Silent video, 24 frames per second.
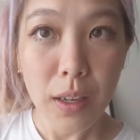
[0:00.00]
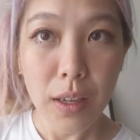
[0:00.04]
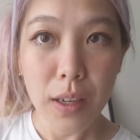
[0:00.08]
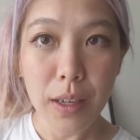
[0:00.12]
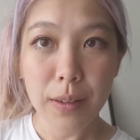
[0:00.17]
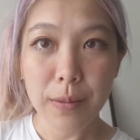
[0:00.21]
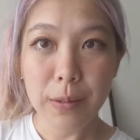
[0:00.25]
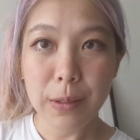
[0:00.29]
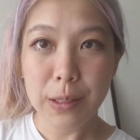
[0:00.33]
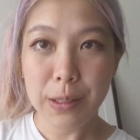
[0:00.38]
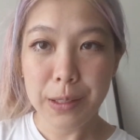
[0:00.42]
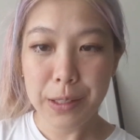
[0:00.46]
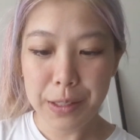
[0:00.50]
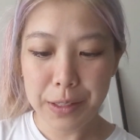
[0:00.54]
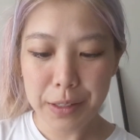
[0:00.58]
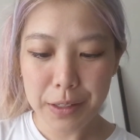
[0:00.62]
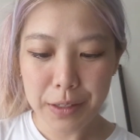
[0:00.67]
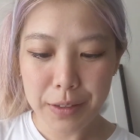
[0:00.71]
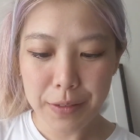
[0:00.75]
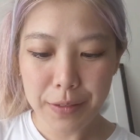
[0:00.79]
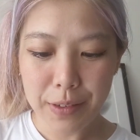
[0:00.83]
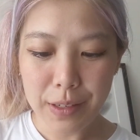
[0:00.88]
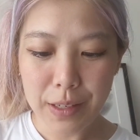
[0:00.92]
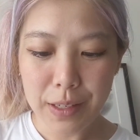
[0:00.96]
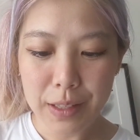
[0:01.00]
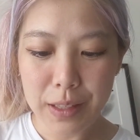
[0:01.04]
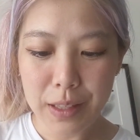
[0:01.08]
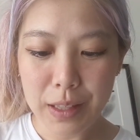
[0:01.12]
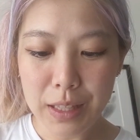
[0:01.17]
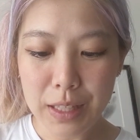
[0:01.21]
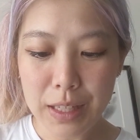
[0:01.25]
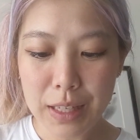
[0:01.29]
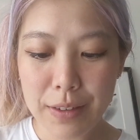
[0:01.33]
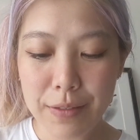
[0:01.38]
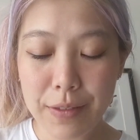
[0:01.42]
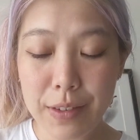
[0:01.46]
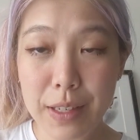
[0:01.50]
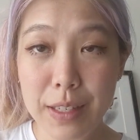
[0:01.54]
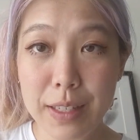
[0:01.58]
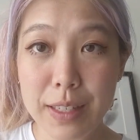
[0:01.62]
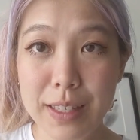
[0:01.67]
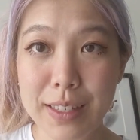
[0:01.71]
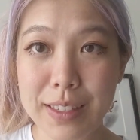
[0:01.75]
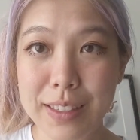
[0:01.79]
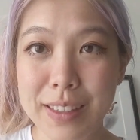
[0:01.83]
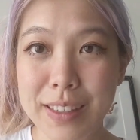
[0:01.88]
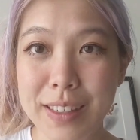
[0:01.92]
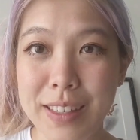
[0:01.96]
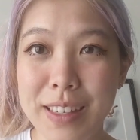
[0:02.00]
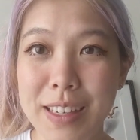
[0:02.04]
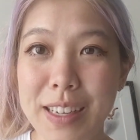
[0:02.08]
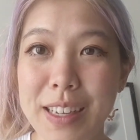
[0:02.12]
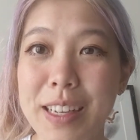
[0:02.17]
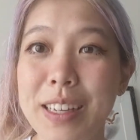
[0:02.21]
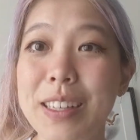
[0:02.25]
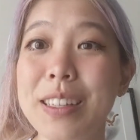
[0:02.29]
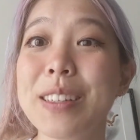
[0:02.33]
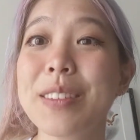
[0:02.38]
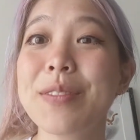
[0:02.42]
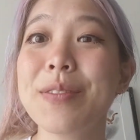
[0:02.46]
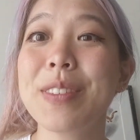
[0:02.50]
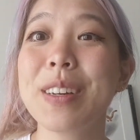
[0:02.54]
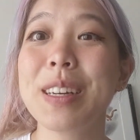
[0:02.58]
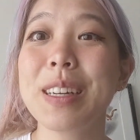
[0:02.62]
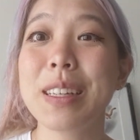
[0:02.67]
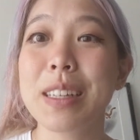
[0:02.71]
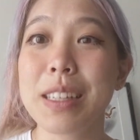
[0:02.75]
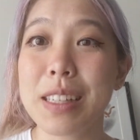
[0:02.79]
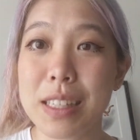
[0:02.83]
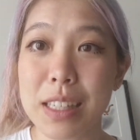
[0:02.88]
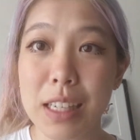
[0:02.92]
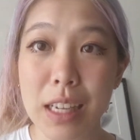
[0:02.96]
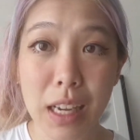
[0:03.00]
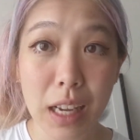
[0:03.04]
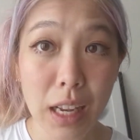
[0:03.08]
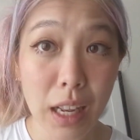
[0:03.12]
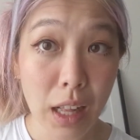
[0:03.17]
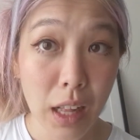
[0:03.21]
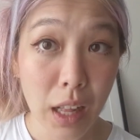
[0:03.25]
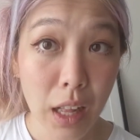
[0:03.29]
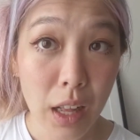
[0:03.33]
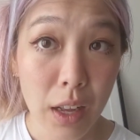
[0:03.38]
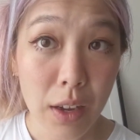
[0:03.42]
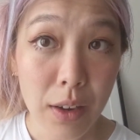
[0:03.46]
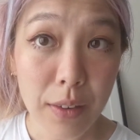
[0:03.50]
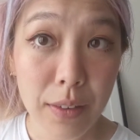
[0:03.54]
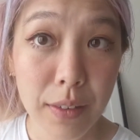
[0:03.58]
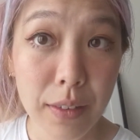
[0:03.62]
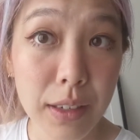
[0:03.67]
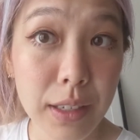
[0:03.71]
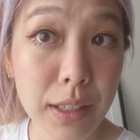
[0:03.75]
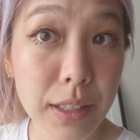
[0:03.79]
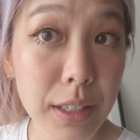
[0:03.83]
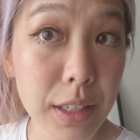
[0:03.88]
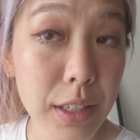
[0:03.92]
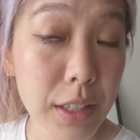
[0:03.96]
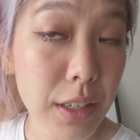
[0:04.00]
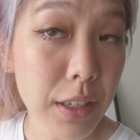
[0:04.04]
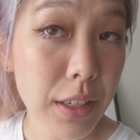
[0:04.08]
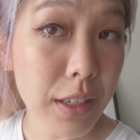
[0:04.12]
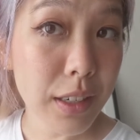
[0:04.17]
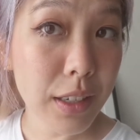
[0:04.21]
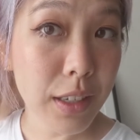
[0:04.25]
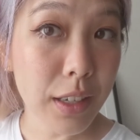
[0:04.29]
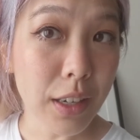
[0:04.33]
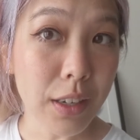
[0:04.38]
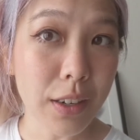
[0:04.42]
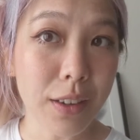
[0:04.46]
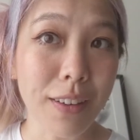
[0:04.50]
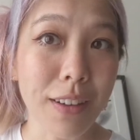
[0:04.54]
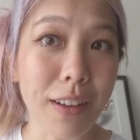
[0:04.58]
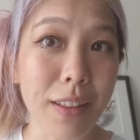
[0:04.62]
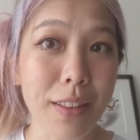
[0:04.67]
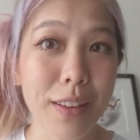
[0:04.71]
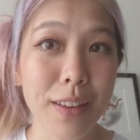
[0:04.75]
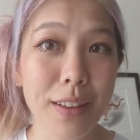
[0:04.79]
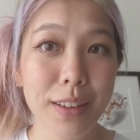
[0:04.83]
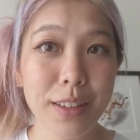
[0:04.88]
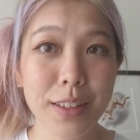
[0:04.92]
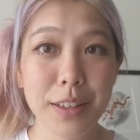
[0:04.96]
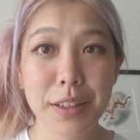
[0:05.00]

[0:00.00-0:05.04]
I'm not sure if I love it, but we're just gonna go with it.